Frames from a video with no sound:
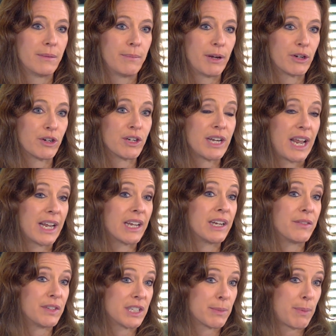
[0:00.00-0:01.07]
but are
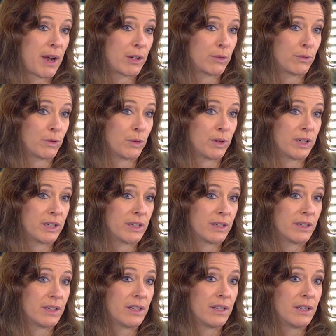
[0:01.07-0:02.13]
negative in spinal fluid.
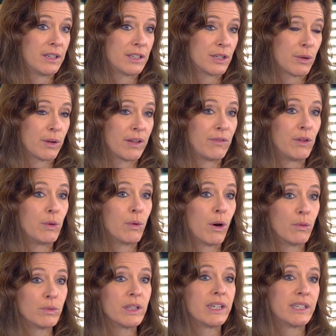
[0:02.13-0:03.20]
So if you
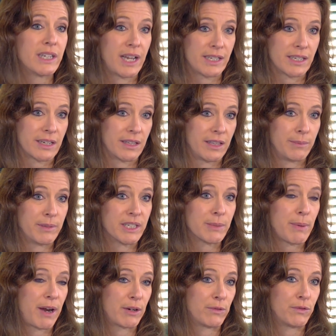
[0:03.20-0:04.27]
only tested them in
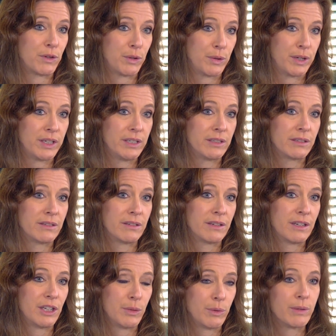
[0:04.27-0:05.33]
spinal fluid,
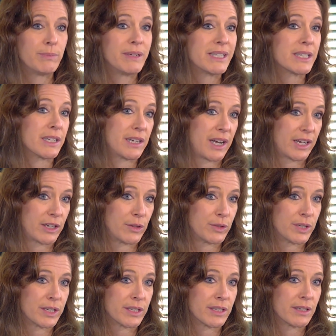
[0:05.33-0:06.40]
you would miss the
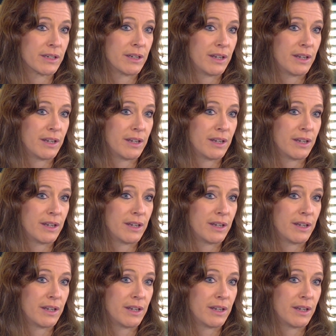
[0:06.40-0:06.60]
diagnosis.